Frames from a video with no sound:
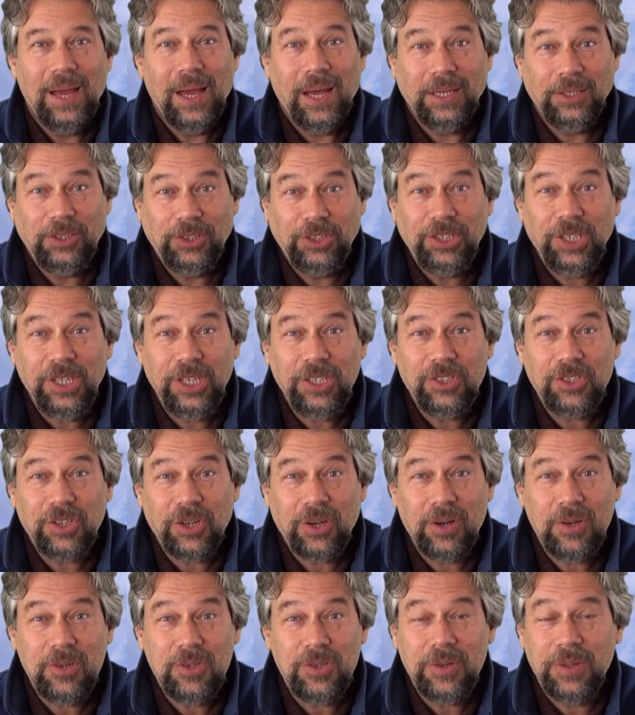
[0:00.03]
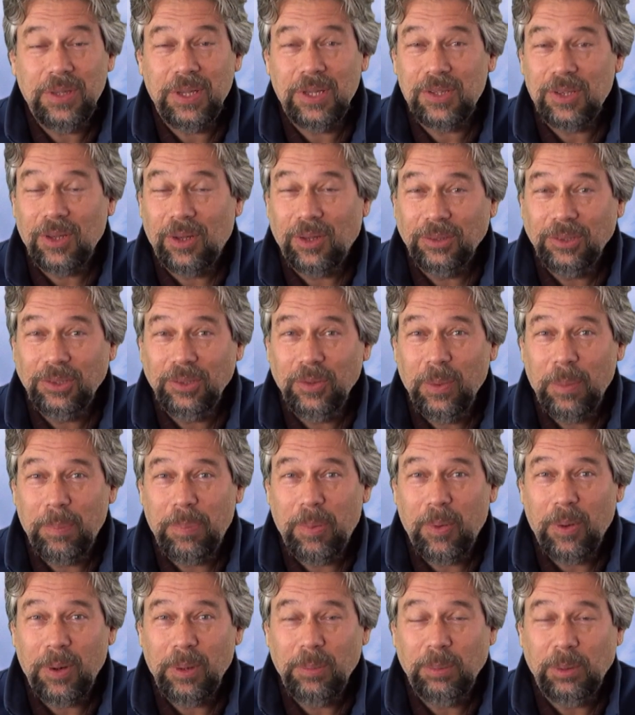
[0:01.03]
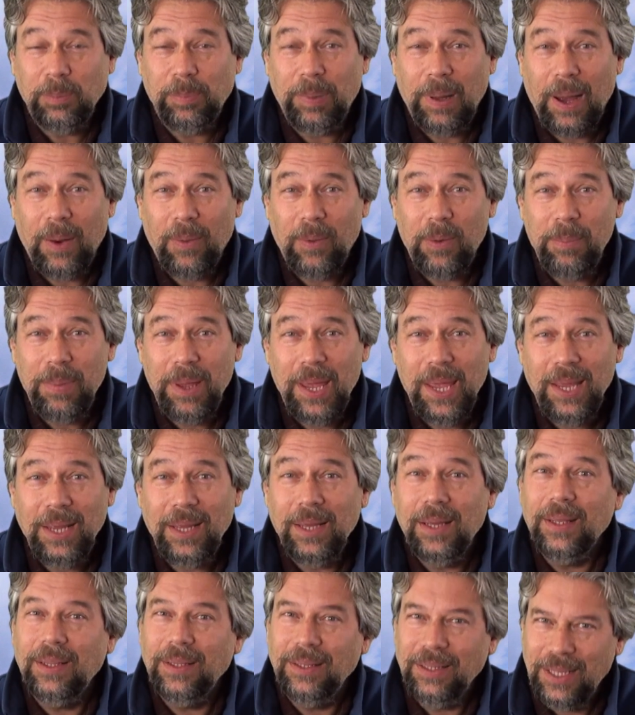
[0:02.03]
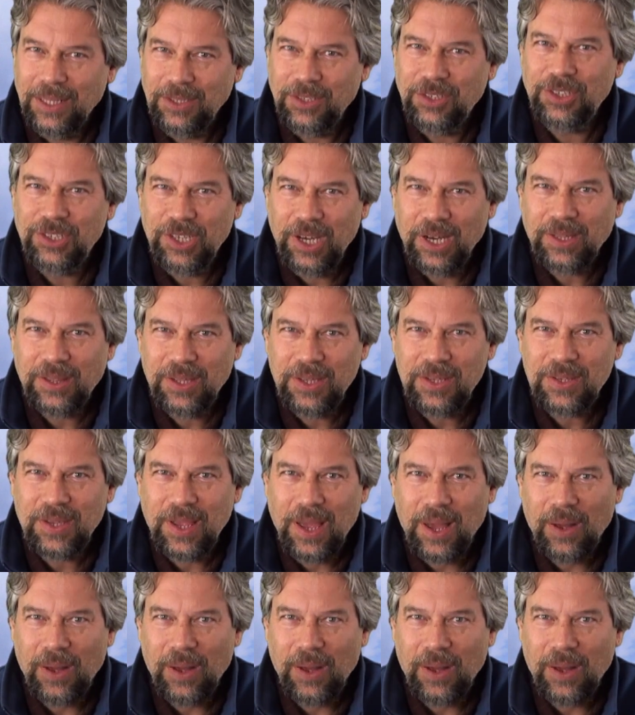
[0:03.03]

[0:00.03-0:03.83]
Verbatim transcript: A Qi charger that's also a portable power bank? Let's check this